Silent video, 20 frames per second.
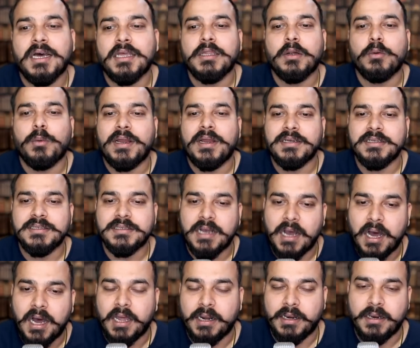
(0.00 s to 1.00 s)
the other one is
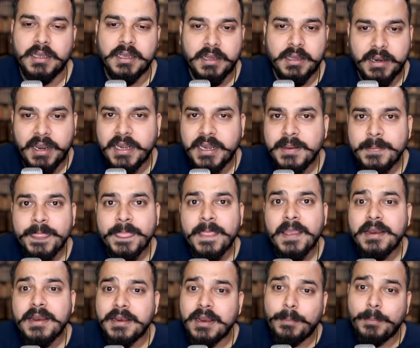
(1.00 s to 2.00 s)
R, right?
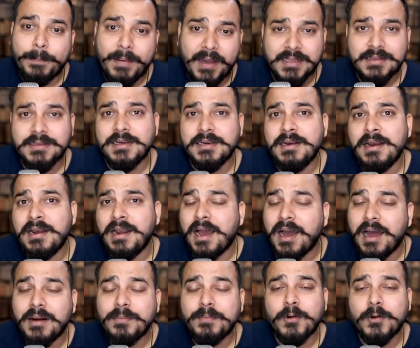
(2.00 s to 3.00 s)
Now Python and
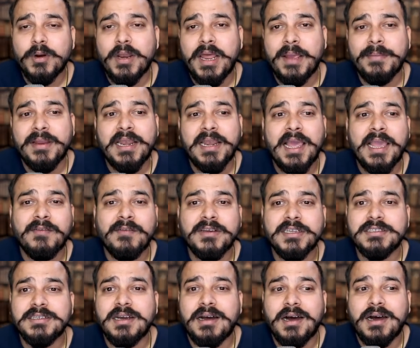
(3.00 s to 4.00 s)
R programming
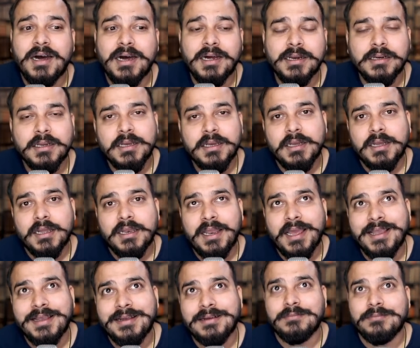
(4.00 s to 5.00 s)
language are
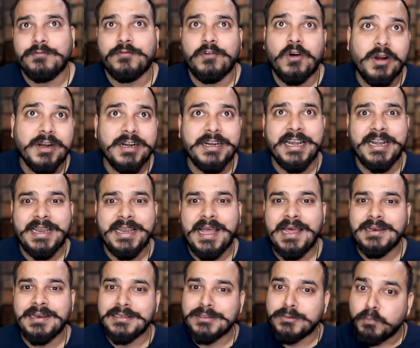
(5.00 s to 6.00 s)
like for a data
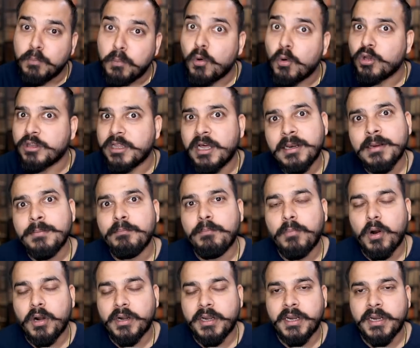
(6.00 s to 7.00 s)
analyst, both are
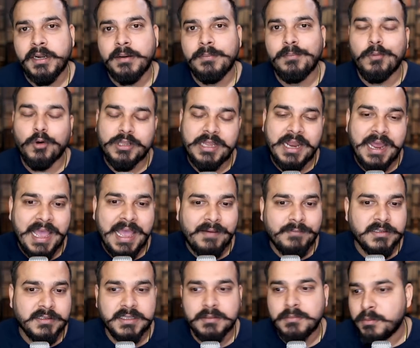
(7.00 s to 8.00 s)
important. Both are
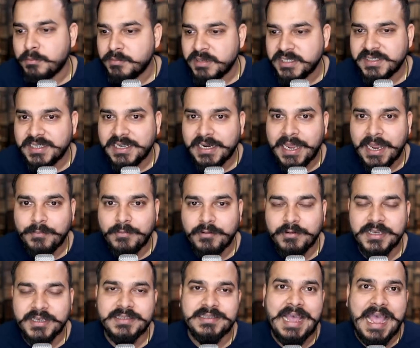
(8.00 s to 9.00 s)
having some amazing
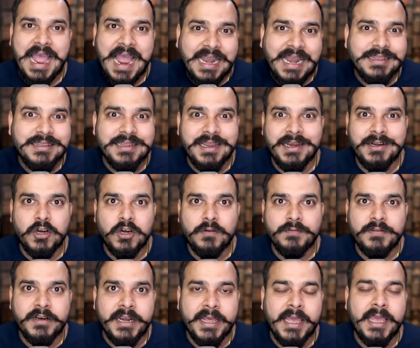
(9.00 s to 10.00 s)
libraries. At the end
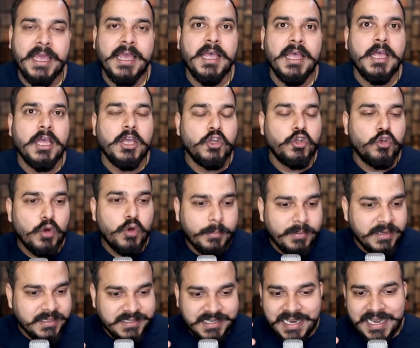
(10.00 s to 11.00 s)
of the day, you are
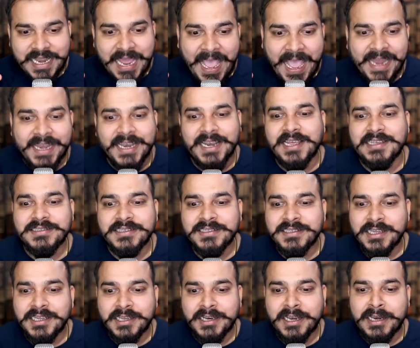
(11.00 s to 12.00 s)
basically
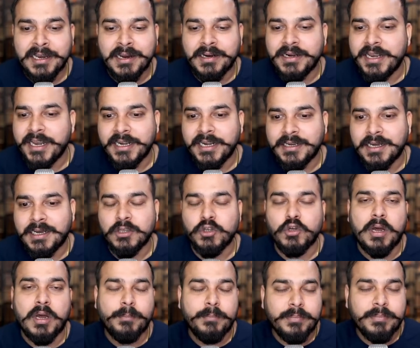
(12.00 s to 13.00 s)
analyzing the data.
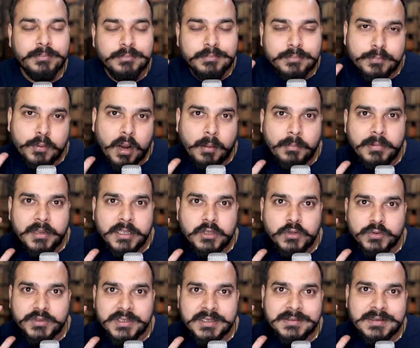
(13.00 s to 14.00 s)
You are probably
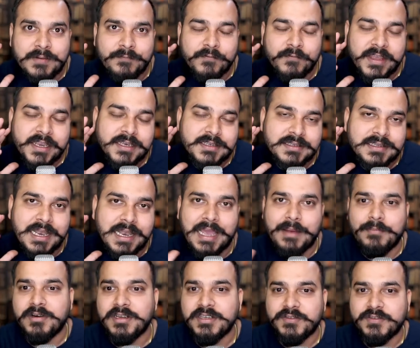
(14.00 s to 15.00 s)
using some various
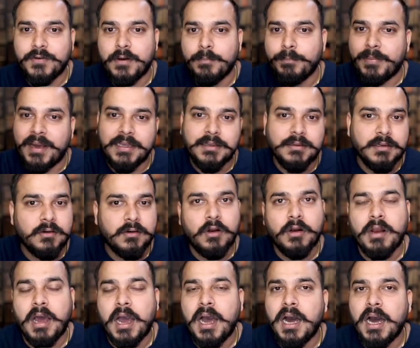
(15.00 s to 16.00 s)
libraries from Python
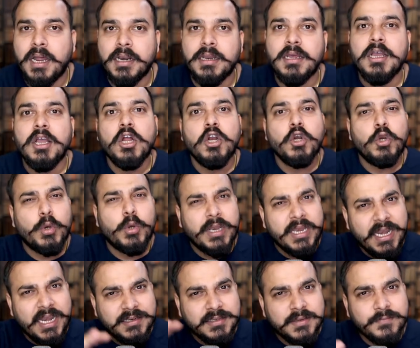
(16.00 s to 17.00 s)
or R to
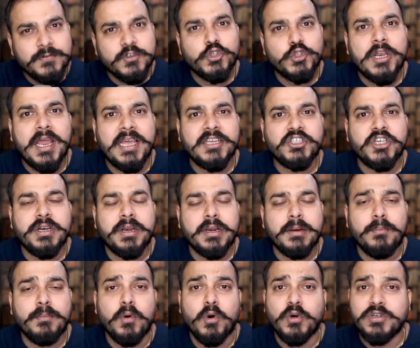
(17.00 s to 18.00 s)
create some visualization
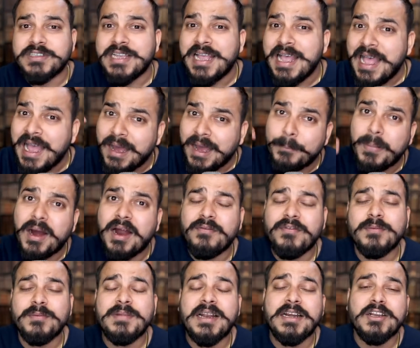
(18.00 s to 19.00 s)
reports.
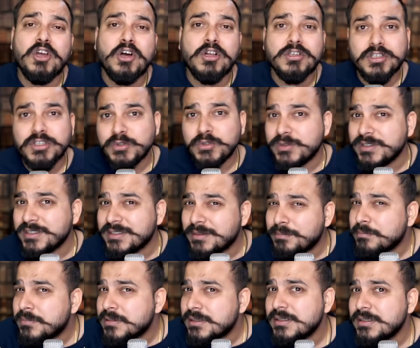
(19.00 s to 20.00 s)
Apart from that, you're also using
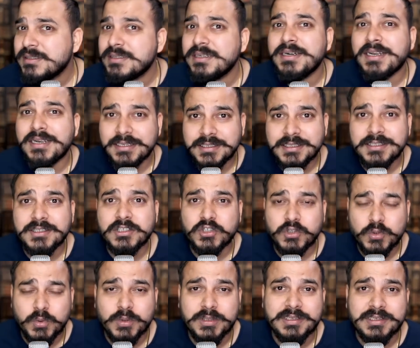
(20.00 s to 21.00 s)
some business intelligence
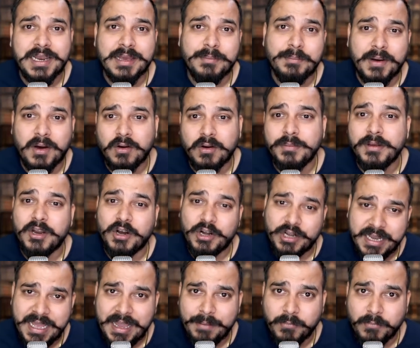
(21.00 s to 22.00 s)
tools like Power BI
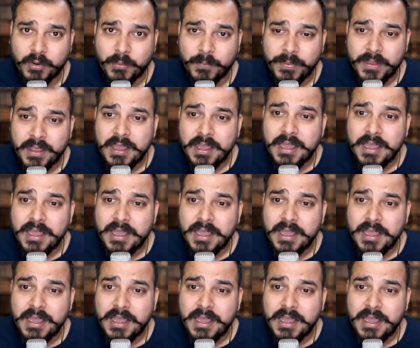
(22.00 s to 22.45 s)
or Tableau.